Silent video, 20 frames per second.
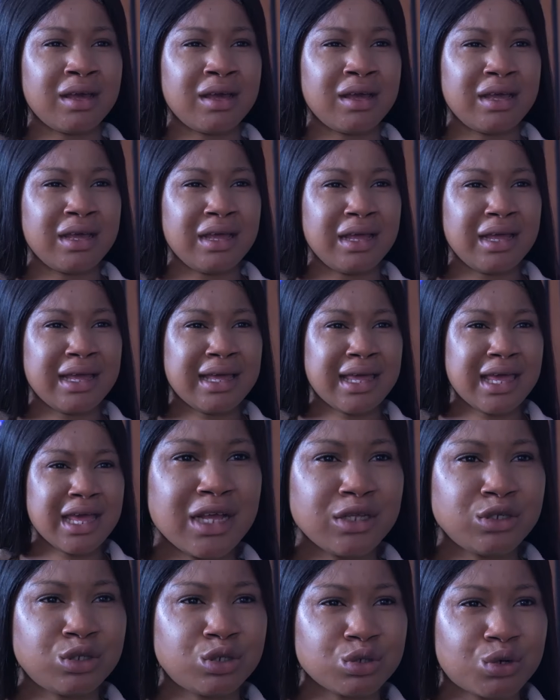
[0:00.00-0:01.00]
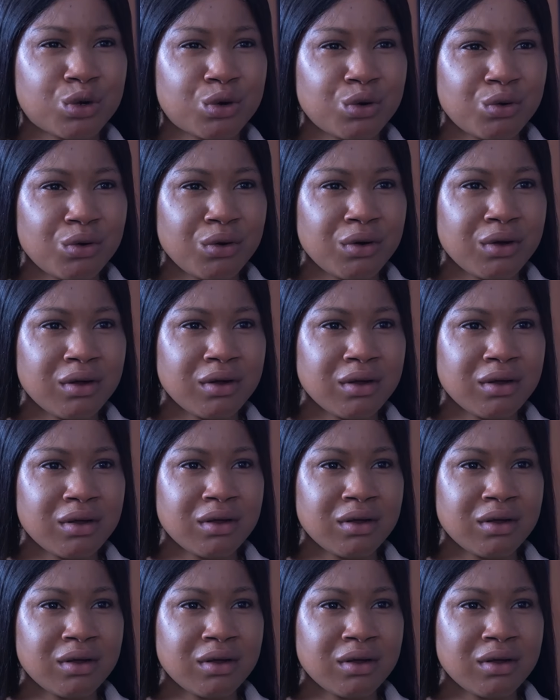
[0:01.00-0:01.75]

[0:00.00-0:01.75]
Nothing is said.